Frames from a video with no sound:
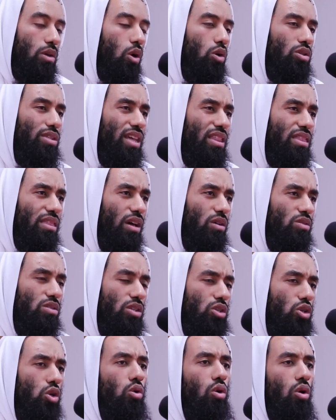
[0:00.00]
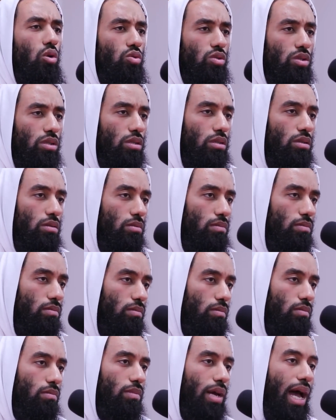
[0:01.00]
or 10,000 euros
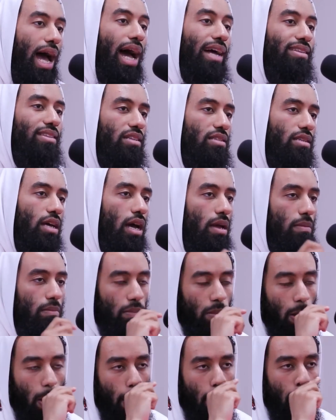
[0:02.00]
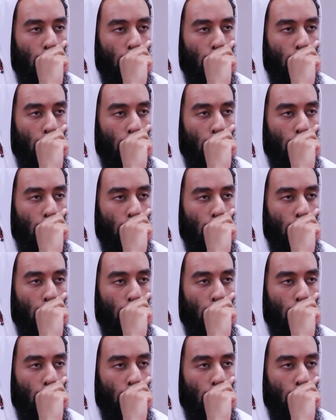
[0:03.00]
at a time.